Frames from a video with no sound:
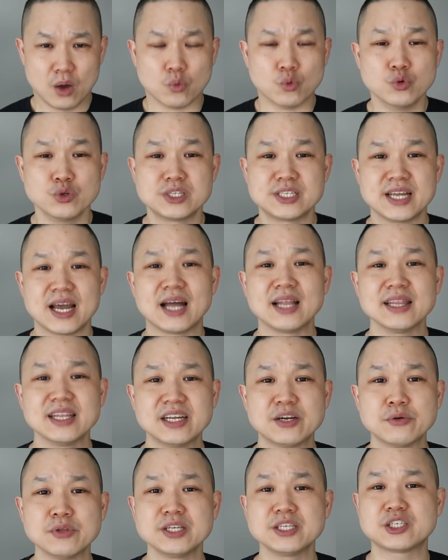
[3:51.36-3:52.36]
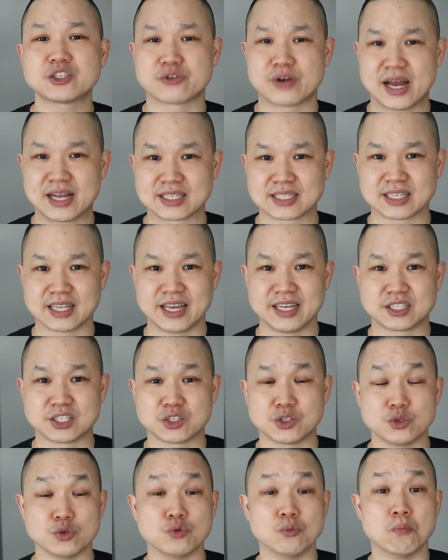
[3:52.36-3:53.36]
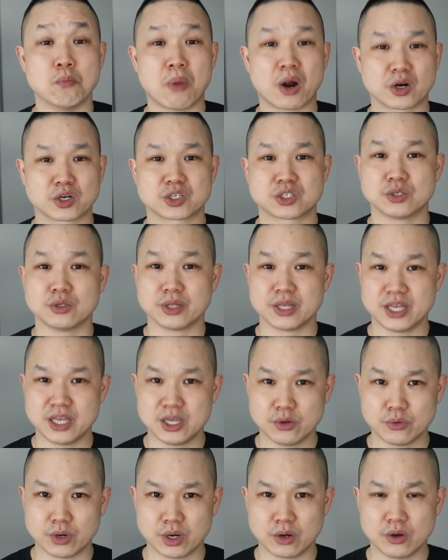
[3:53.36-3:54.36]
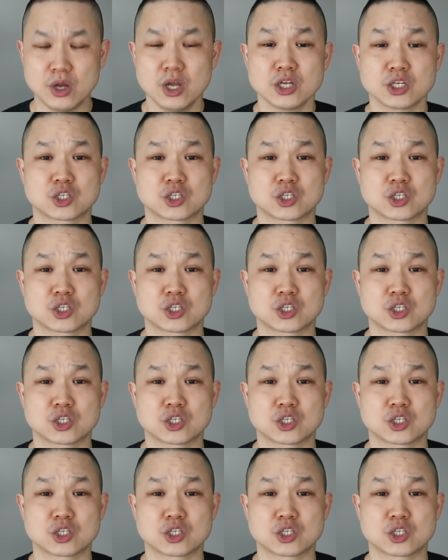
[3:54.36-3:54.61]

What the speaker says: Wuxia literally translates to martial hero,